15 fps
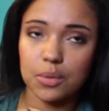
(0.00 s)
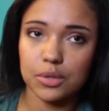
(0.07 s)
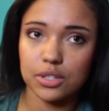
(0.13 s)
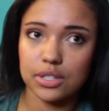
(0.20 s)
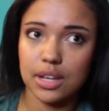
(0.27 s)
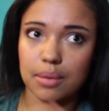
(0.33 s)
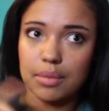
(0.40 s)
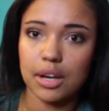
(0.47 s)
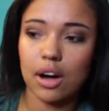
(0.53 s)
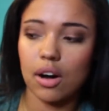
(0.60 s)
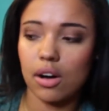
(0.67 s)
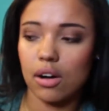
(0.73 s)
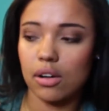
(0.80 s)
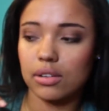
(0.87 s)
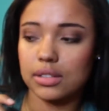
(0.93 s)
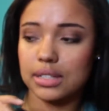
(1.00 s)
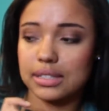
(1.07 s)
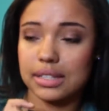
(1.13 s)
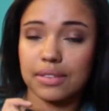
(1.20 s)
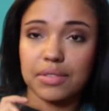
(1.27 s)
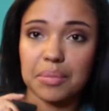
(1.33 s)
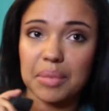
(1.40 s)
which is going to be a haul because
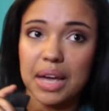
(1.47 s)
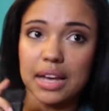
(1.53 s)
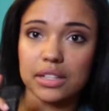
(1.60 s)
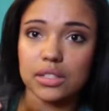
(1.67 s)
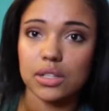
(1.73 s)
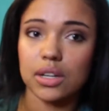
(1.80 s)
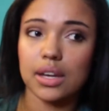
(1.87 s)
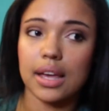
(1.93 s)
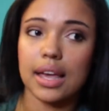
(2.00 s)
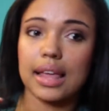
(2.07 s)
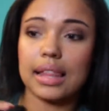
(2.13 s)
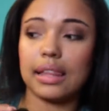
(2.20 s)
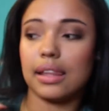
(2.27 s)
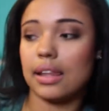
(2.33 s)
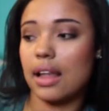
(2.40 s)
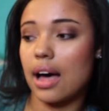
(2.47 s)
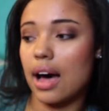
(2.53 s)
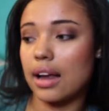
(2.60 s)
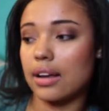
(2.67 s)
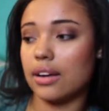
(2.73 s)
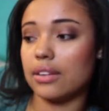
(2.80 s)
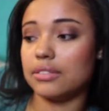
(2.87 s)
I've amassed a
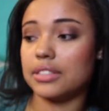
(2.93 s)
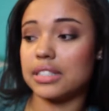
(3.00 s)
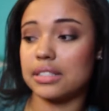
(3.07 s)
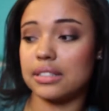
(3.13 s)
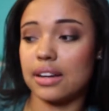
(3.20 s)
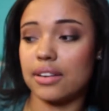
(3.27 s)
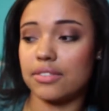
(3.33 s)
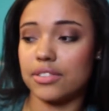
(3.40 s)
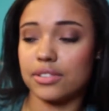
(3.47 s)
lot of stuff.